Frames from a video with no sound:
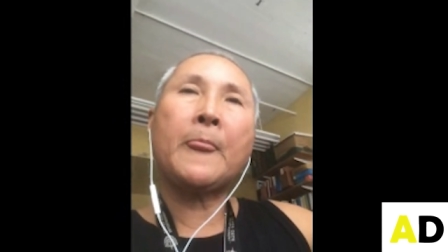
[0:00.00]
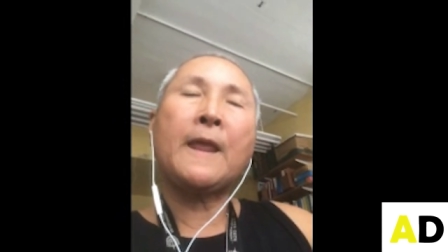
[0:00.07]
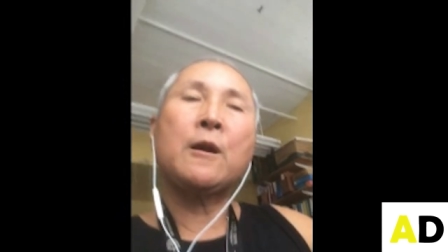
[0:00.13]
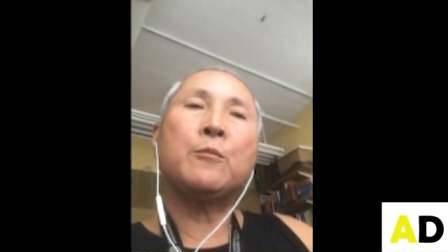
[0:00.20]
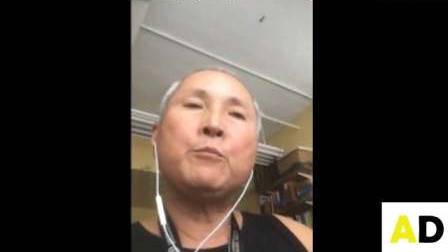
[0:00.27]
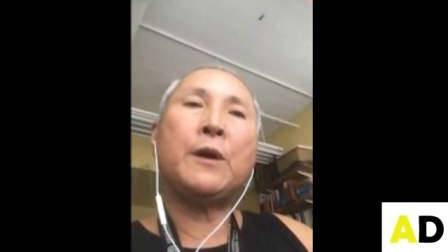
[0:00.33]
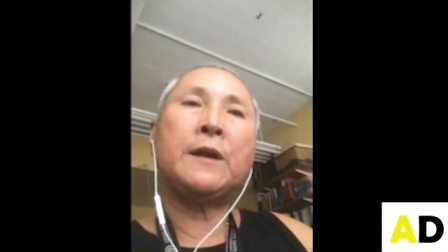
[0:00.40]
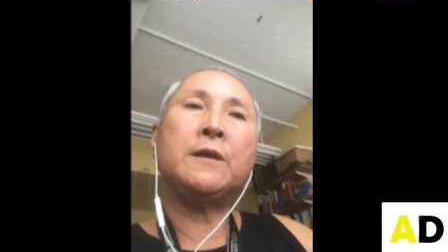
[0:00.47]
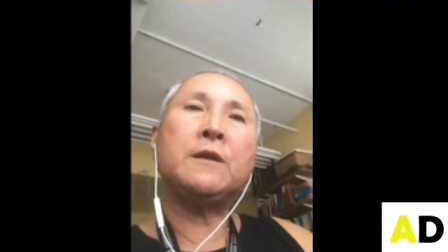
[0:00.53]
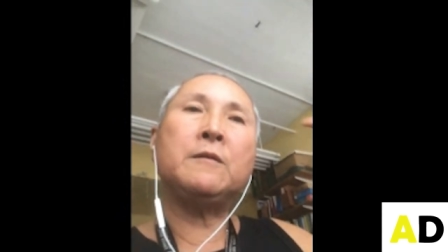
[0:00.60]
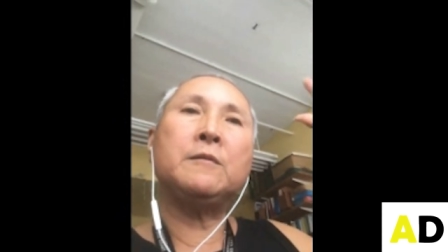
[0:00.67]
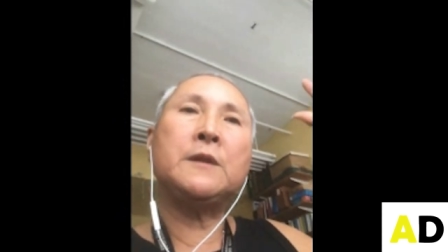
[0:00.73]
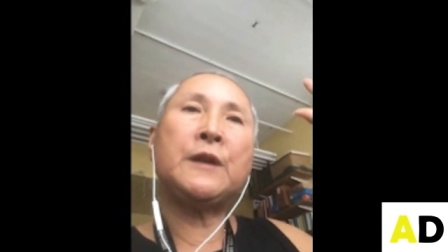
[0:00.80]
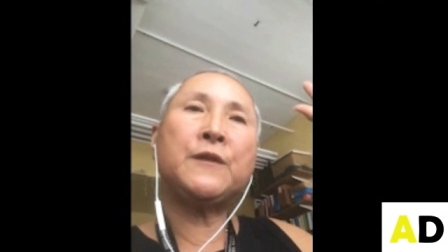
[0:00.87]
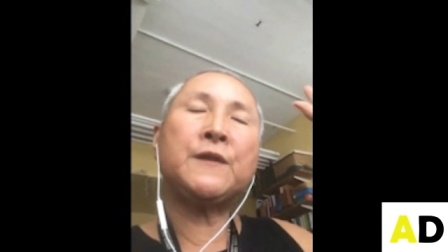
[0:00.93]
But
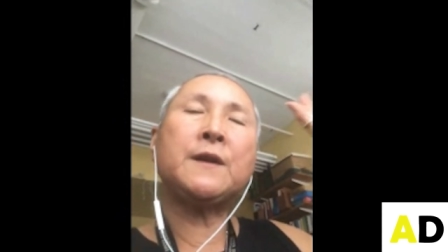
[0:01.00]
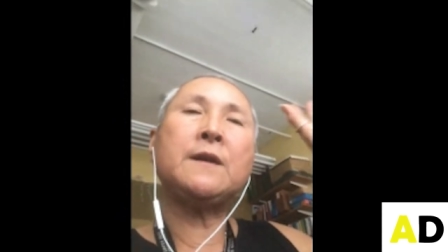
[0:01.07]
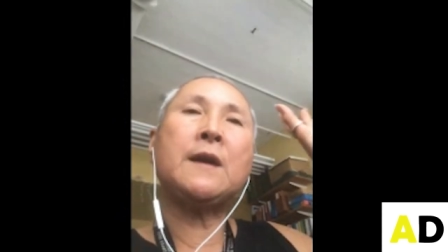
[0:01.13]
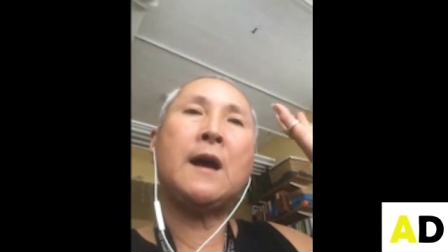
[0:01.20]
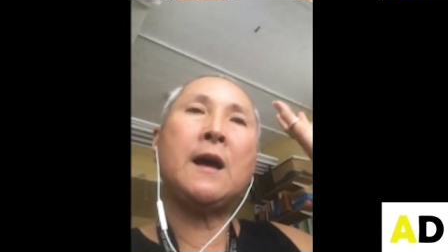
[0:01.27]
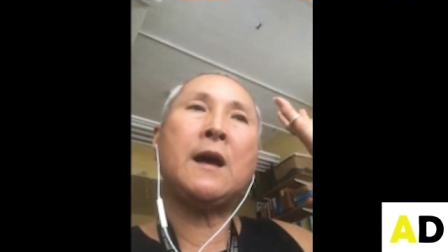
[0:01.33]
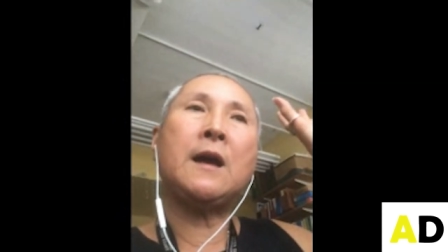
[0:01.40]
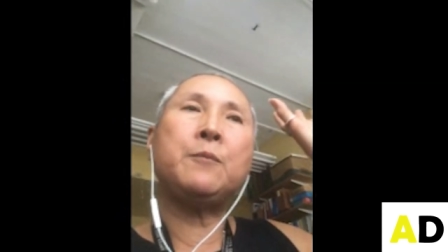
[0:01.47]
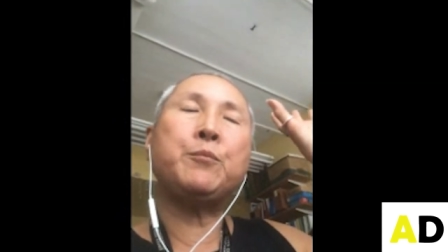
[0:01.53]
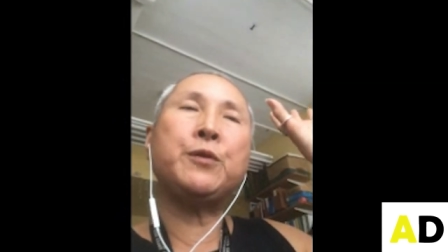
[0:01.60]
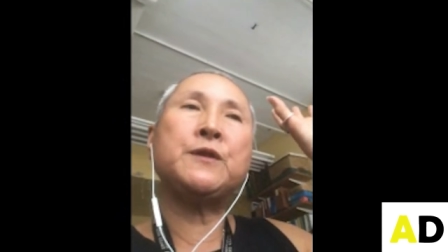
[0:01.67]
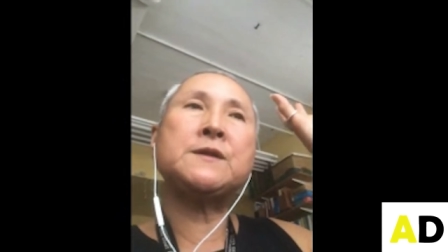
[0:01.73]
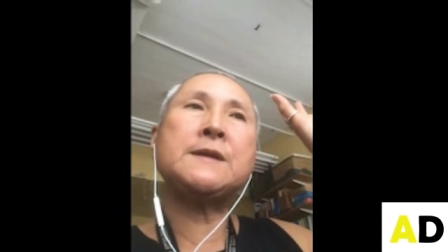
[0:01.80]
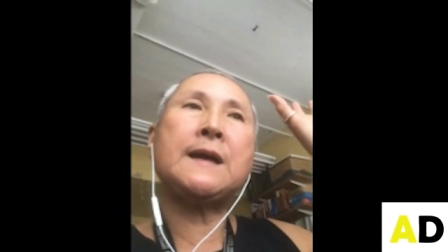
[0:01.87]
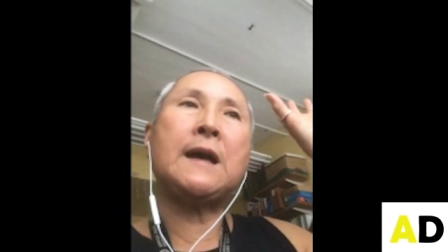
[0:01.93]
let's say I
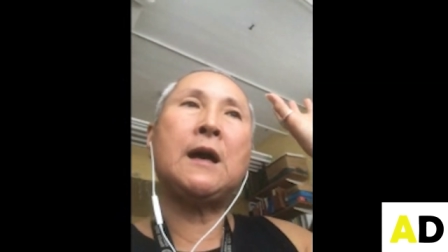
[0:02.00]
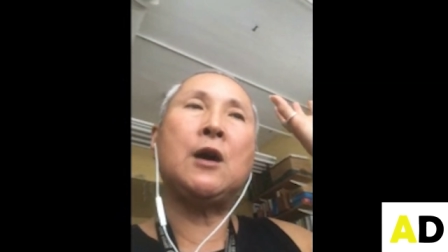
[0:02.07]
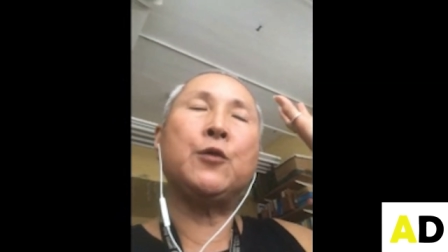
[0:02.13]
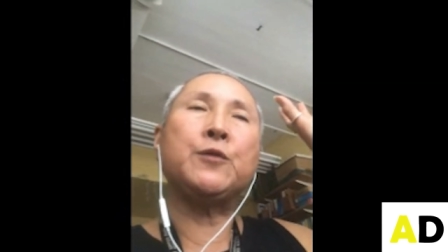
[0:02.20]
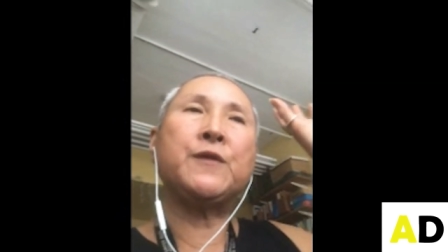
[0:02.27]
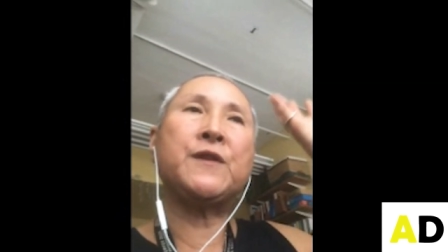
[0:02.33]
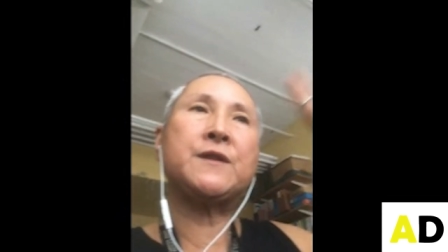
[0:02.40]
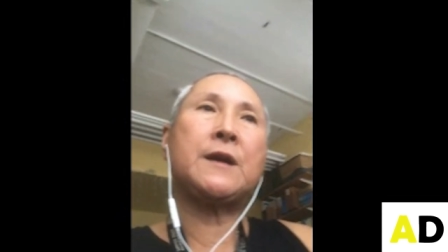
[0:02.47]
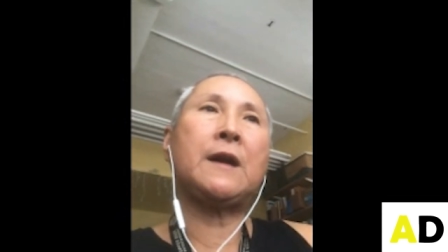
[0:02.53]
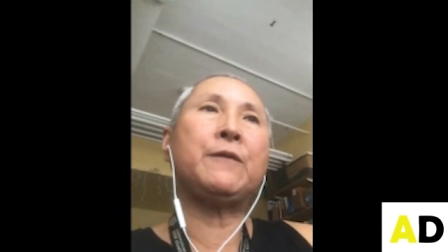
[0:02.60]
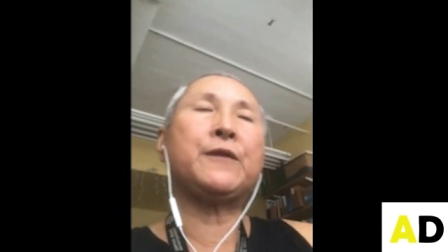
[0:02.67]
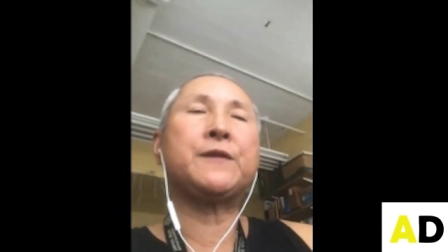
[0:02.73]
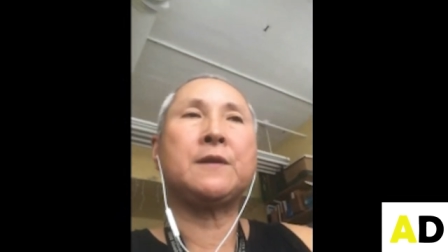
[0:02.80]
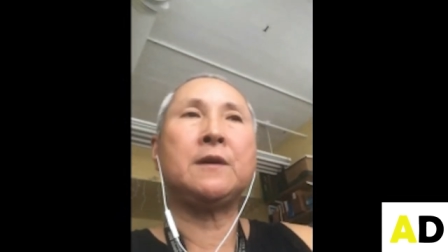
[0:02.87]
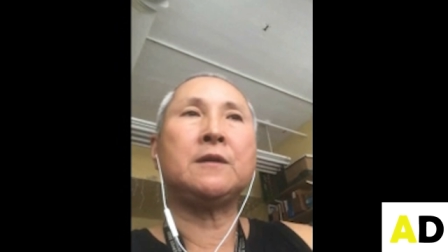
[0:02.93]
put down
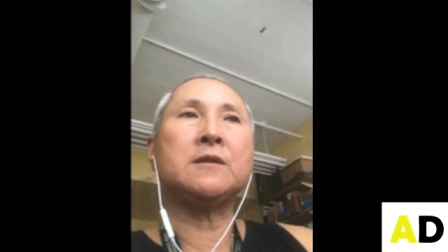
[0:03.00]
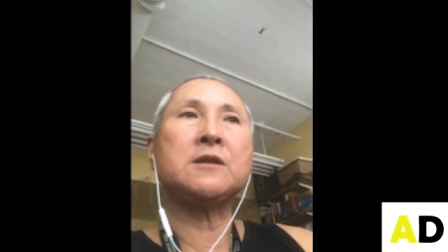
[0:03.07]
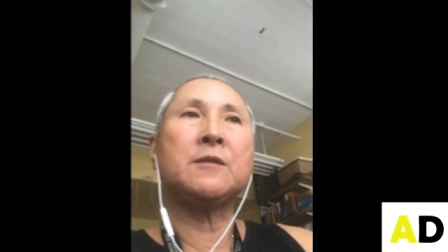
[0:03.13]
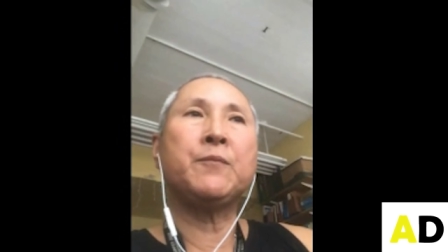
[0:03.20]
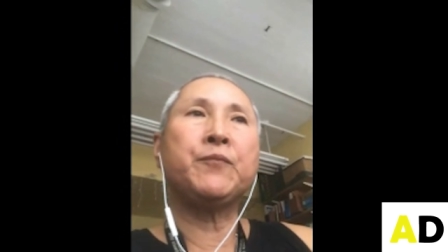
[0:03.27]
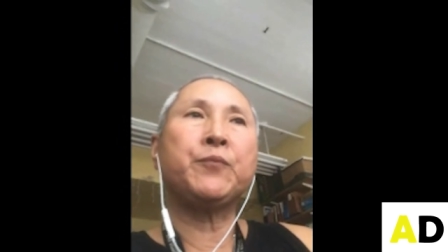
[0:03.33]
Stuyvesant